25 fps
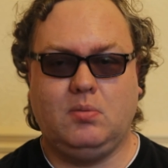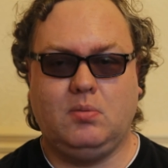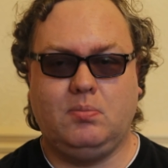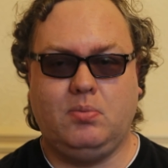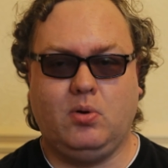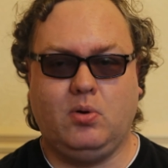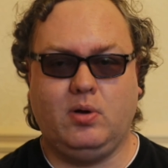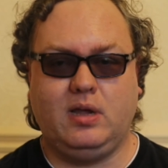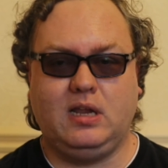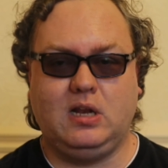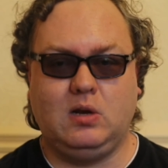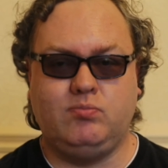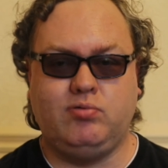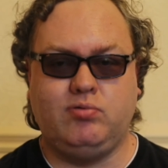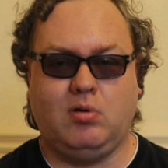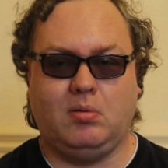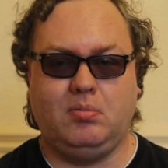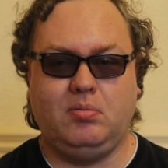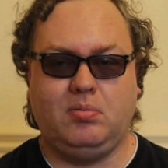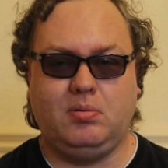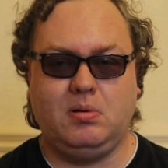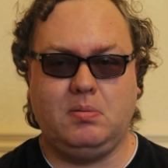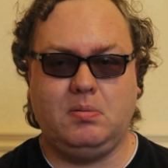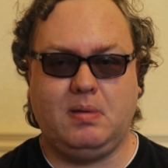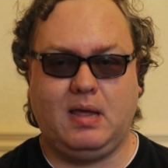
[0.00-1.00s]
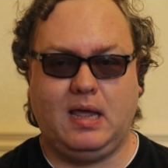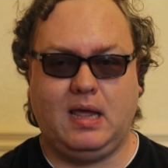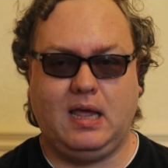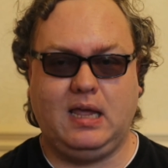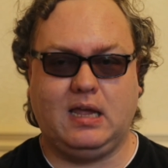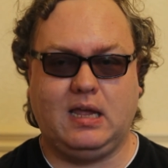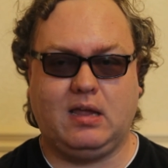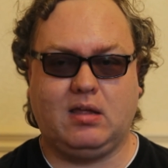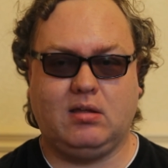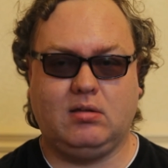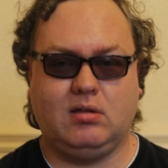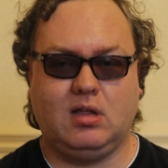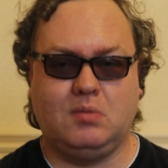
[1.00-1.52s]
but it'll probably be
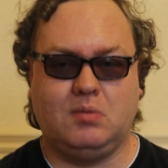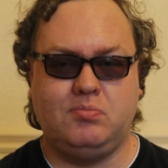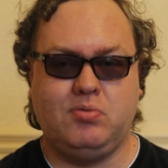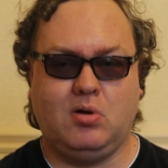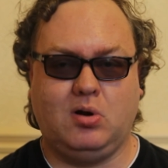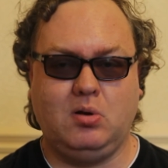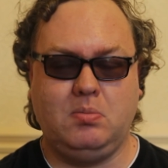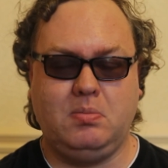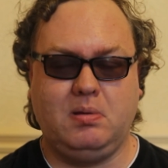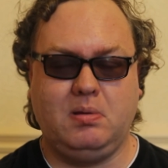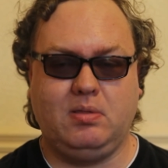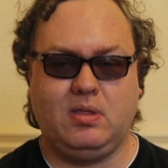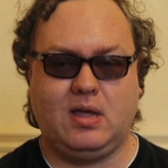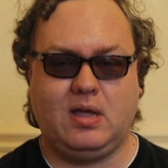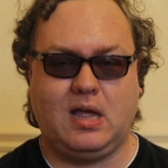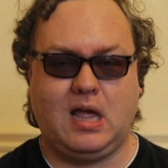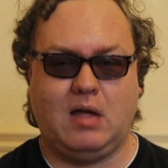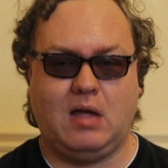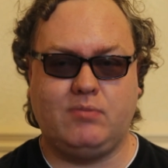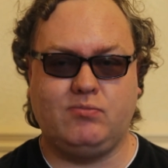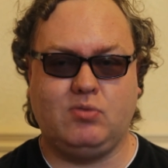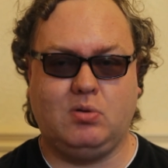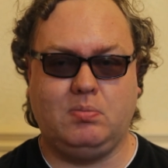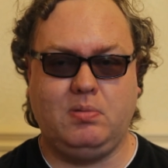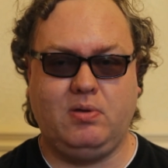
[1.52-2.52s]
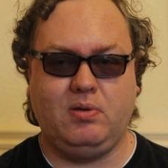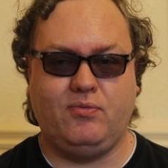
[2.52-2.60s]
here. I'll probably the camera will